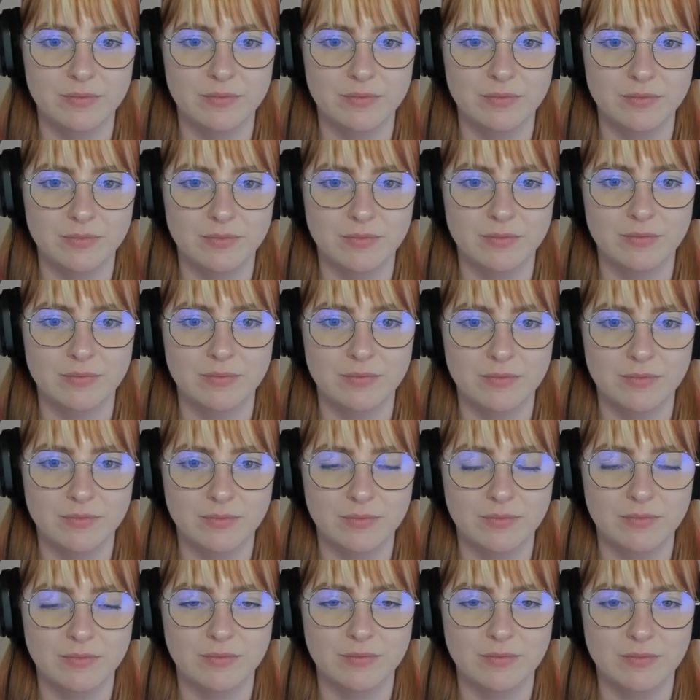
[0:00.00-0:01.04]

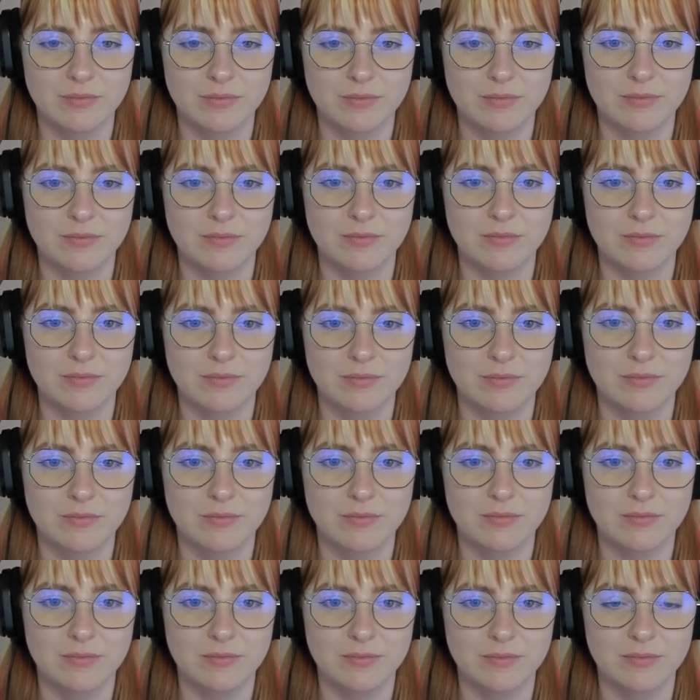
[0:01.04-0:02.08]

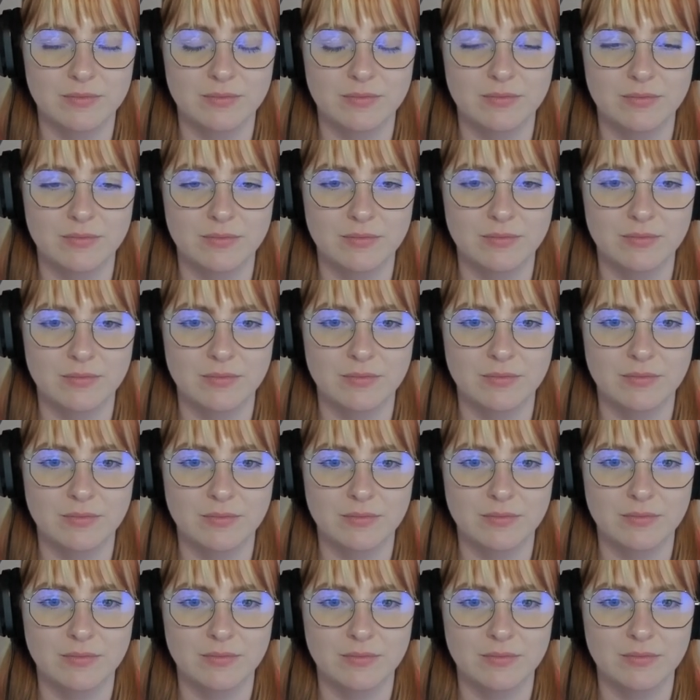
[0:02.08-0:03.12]

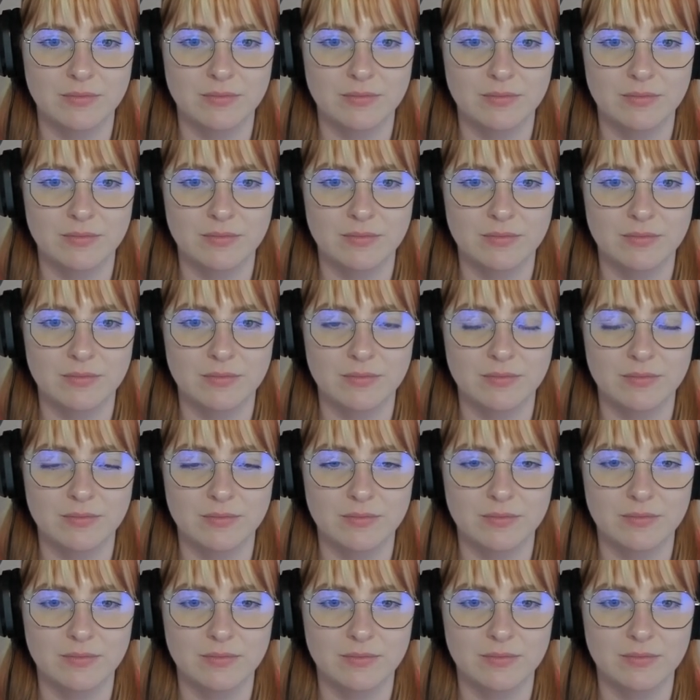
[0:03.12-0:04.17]

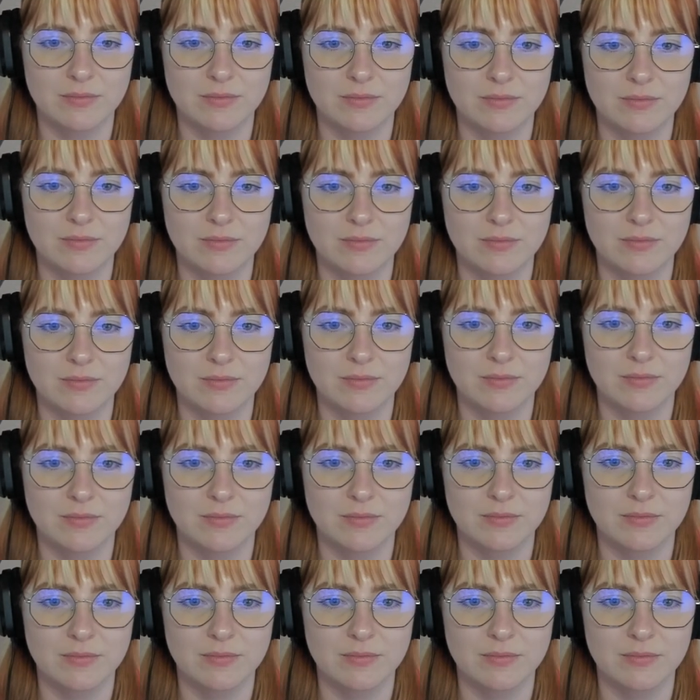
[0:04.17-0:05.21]

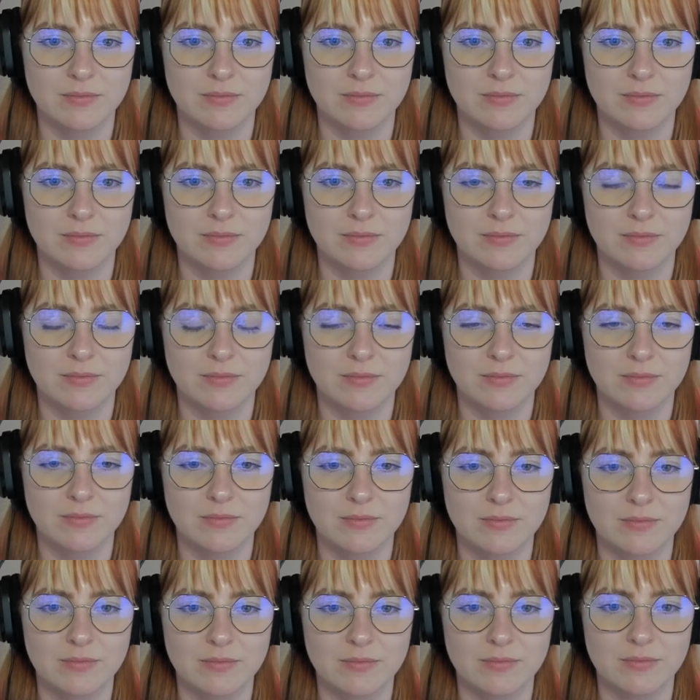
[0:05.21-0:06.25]

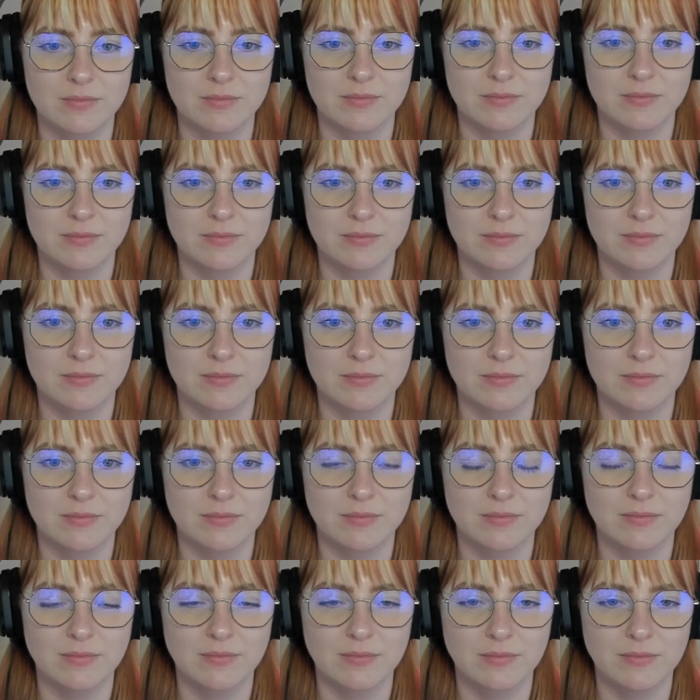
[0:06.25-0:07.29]

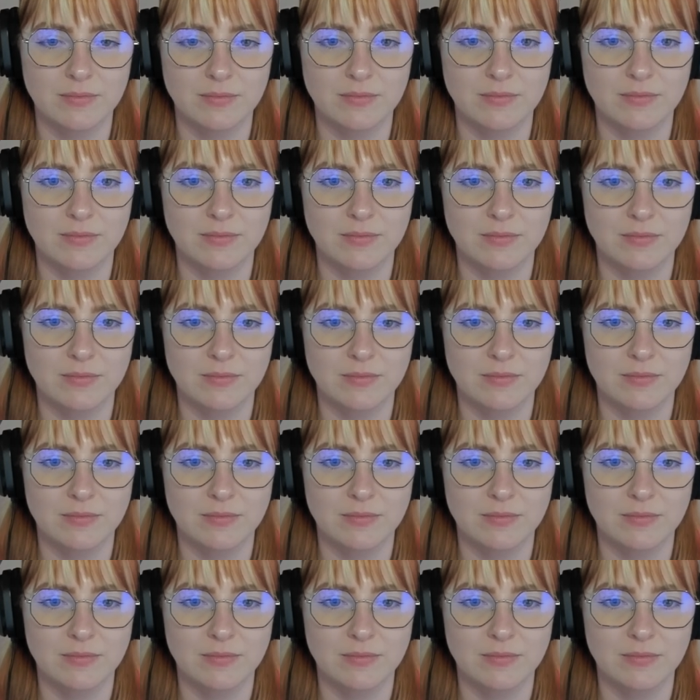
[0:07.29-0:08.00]
(silent)